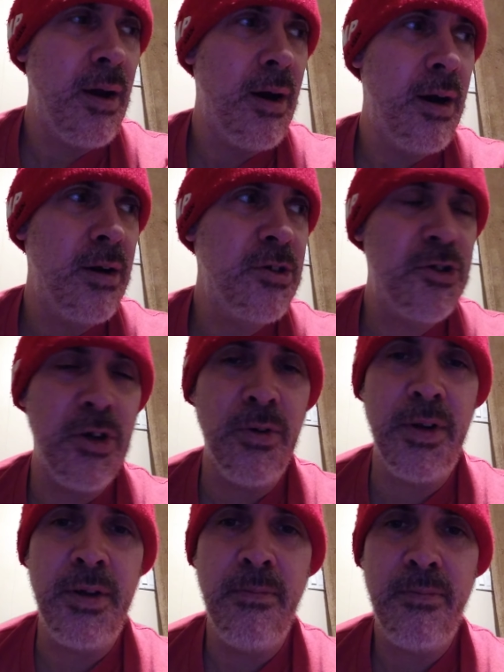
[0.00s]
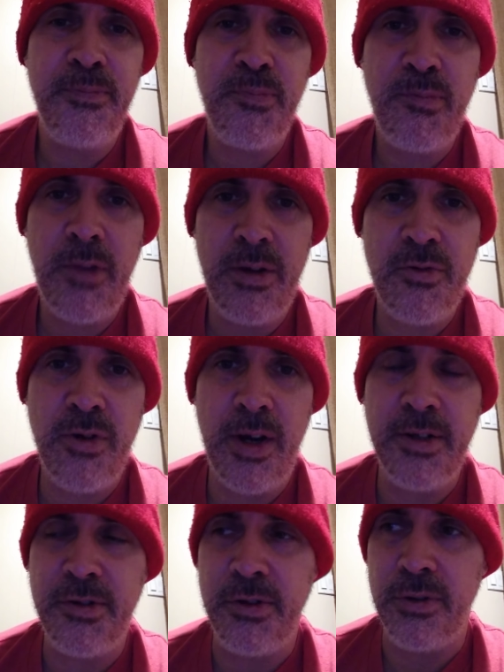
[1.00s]
uh, Shuri
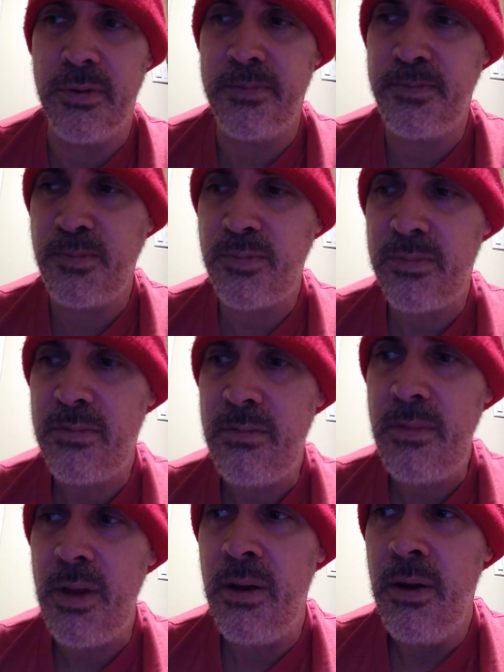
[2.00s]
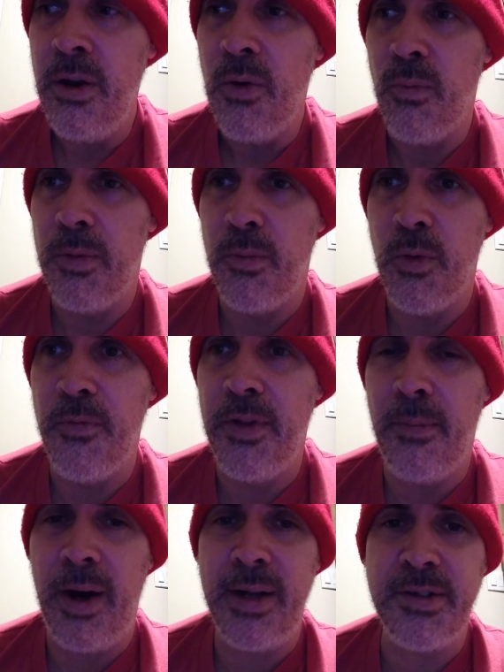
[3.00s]
tried to remove
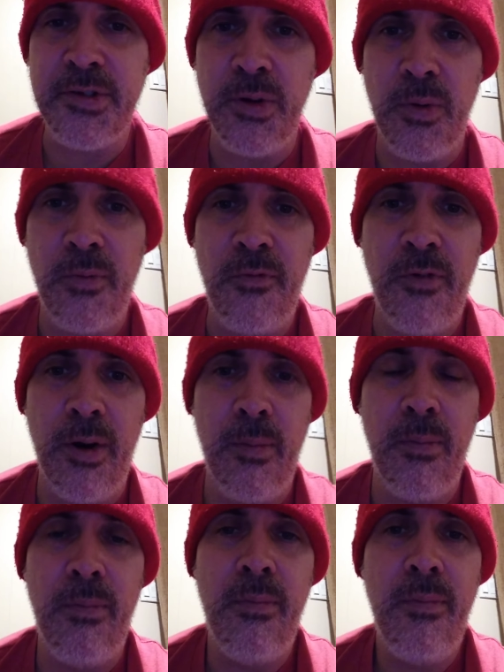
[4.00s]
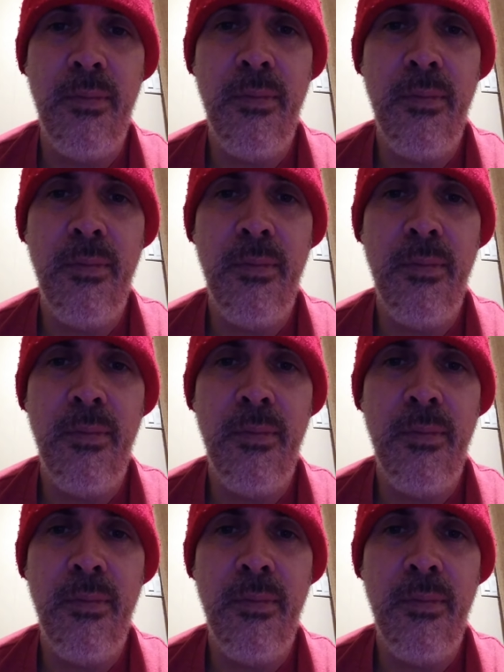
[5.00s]
the Mind Stone from